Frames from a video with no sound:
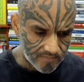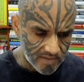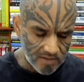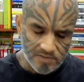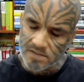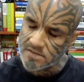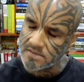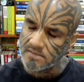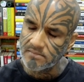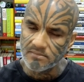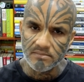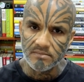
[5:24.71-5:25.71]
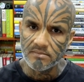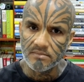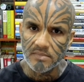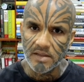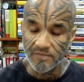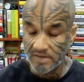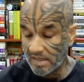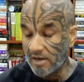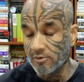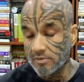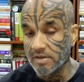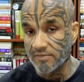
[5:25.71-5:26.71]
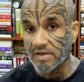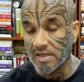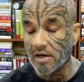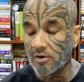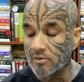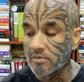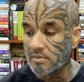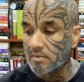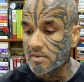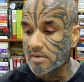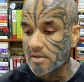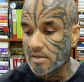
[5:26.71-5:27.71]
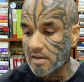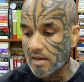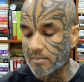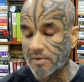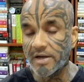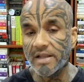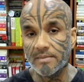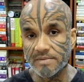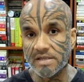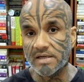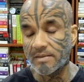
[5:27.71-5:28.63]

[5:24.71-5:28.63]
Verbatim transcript: as even now, even now, I'm pretty upset.